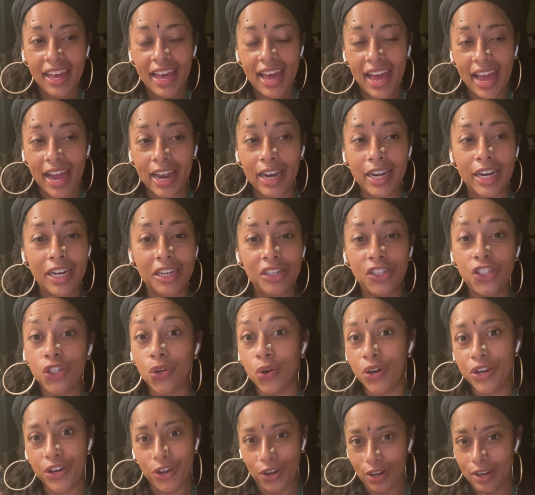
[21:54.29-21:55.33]
and enjoy
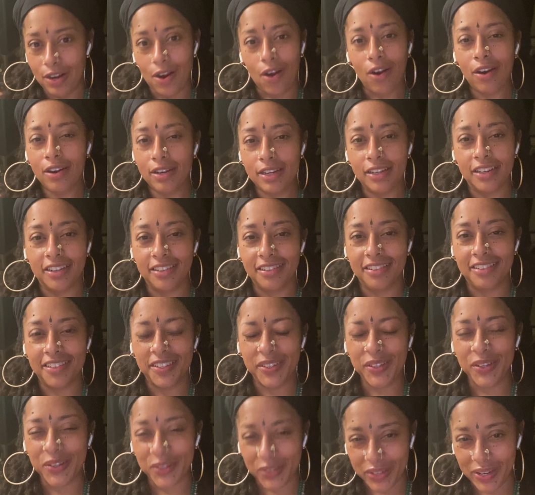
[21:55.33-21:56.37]
your garden,
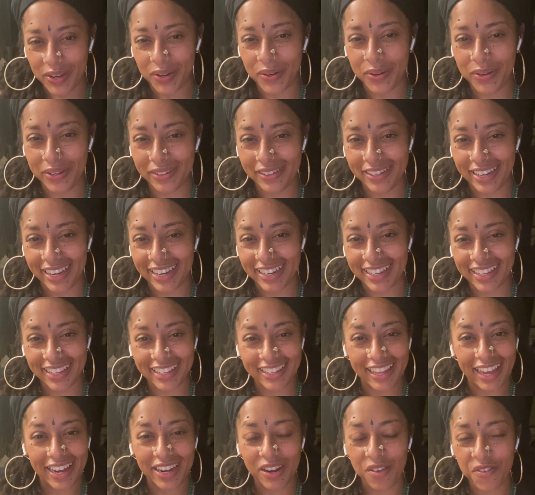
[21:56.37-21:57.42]
you know, like,
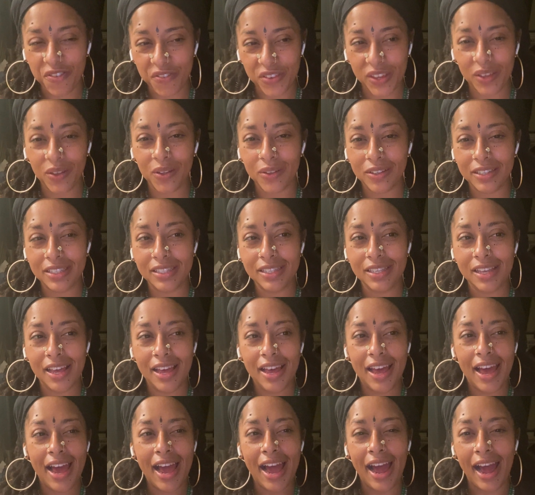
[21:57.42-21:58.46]
and it feels
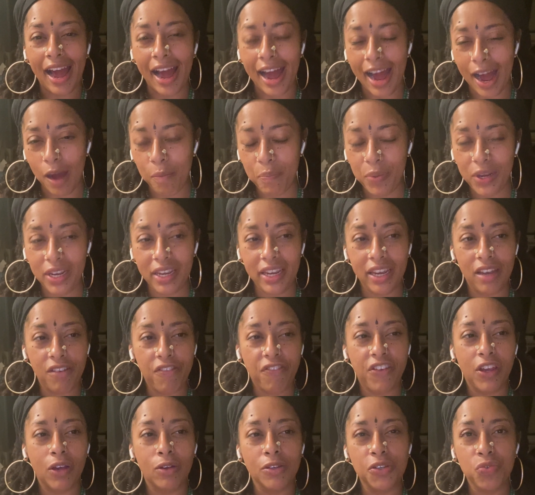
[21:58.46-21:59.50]
happy, it
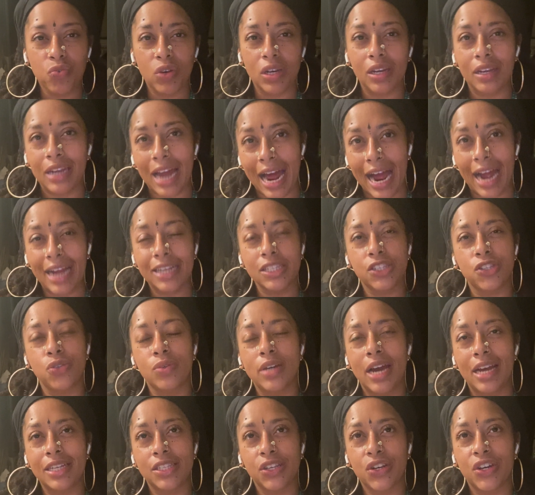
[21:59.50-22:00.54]
feels relaxed. You
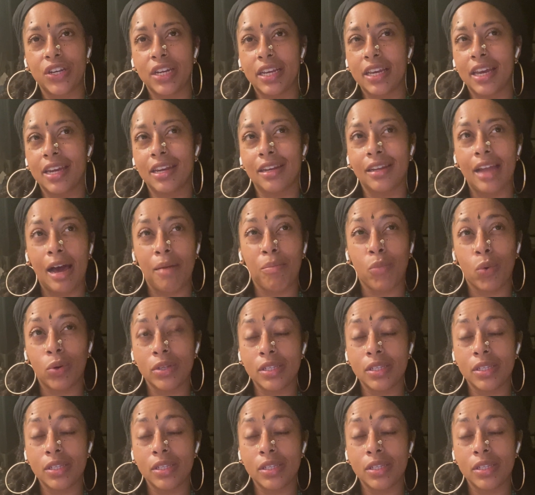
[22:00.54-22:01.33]
guys are going to get a lot more